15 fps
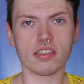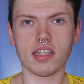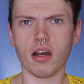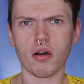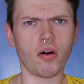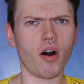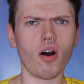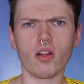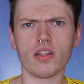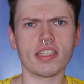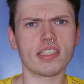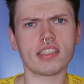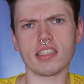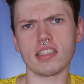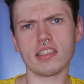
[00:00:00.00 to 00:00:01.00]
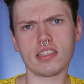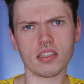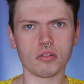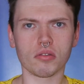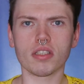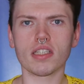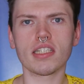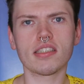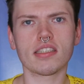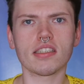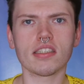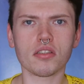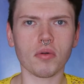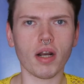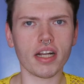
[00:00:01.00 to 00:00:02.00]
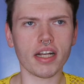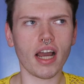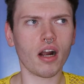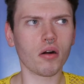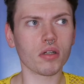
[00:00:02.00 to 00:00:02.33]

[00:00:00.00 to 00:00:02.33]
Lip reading: how all the seasonal releases right now